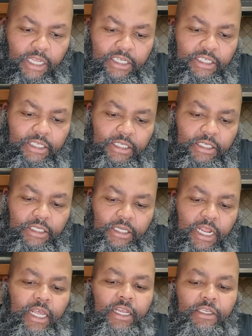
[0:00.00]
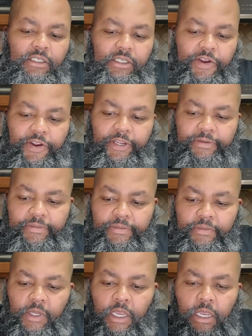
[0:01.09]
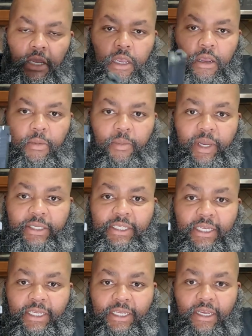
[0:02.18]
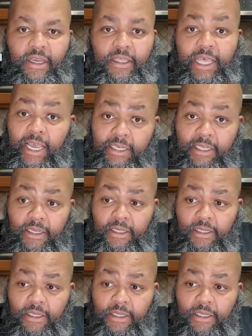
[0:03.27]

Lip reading: That's just not necessary. But that,